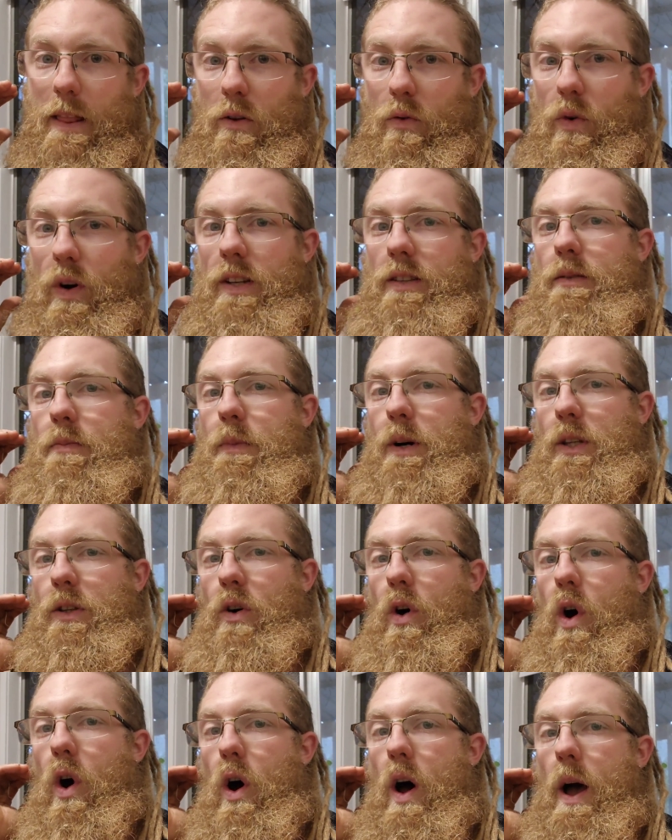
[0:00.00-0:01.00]
the rest of my
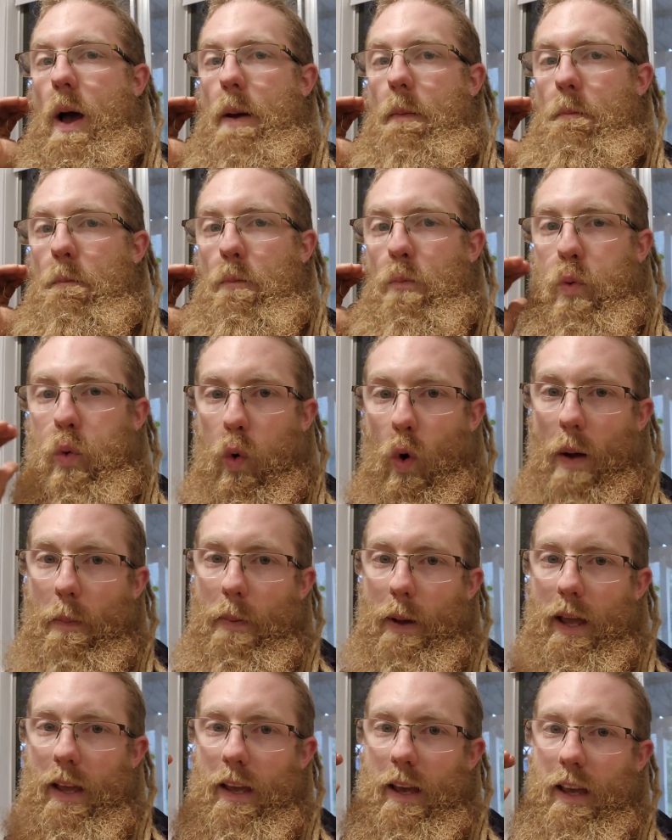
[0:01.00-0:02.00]
time
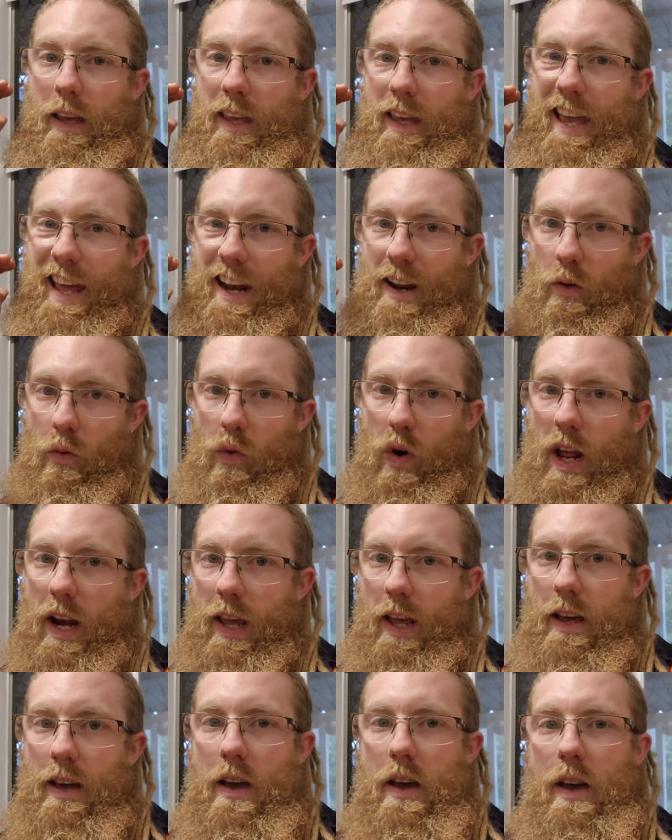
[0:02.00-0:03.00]
prepping and getting ready.